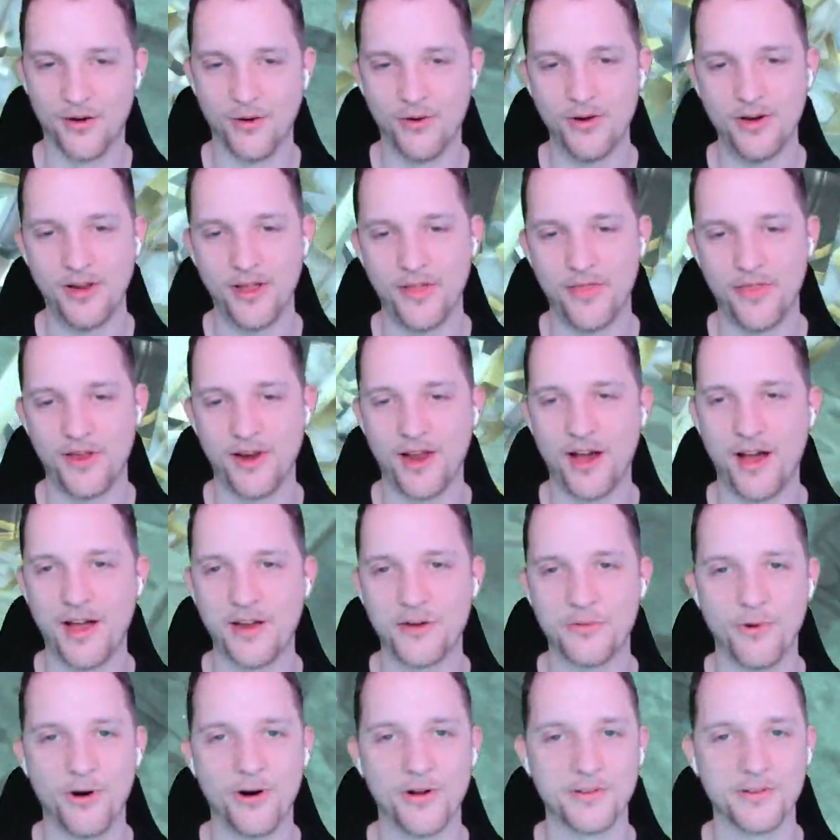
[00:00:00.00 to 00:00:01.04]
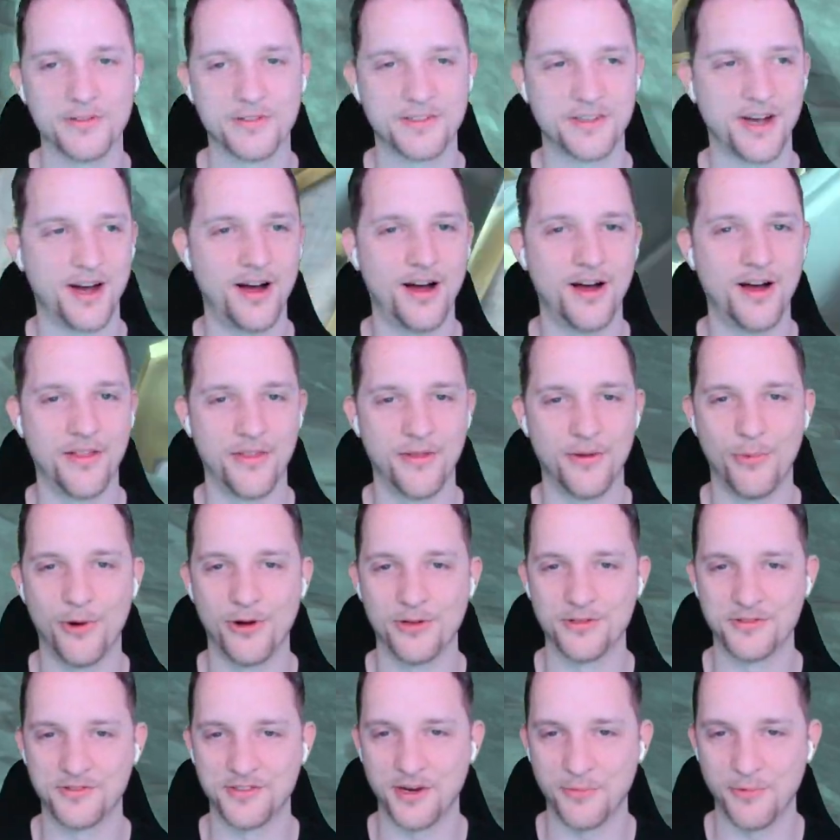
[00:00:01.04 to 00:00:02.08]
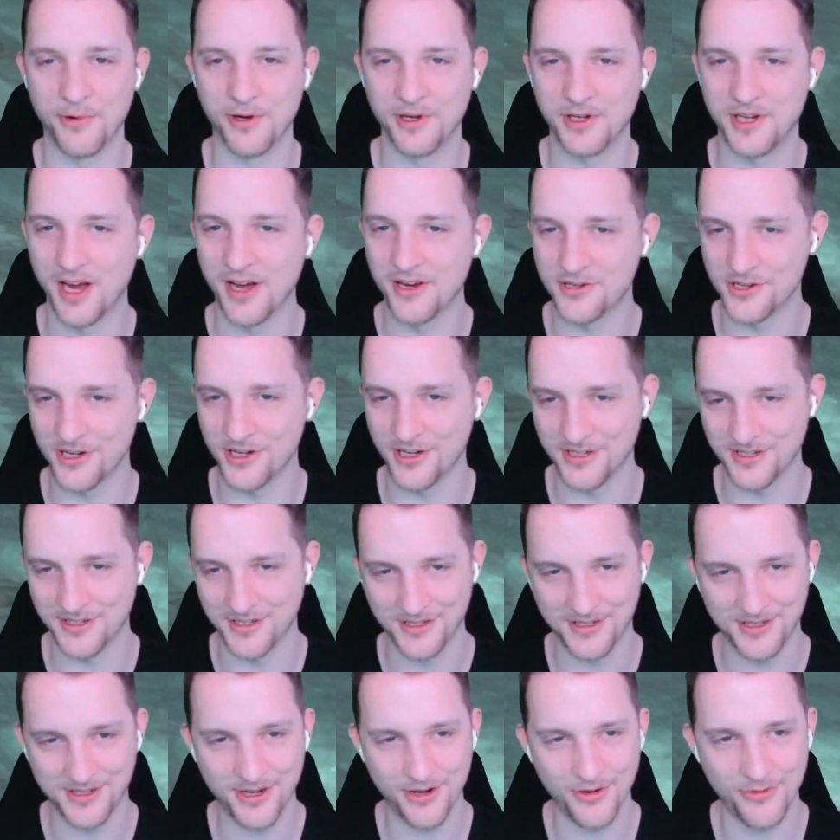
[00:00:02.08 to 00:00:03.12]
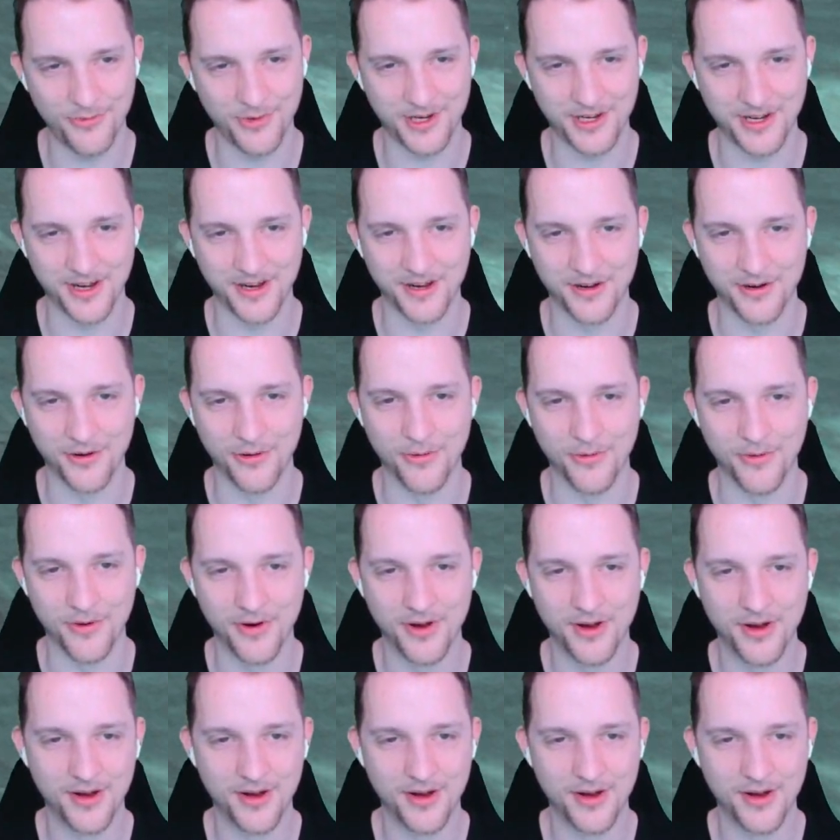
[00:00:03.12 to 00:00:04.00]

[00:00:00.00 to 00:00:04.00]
only the light ones are the ones that will catch us, so we can go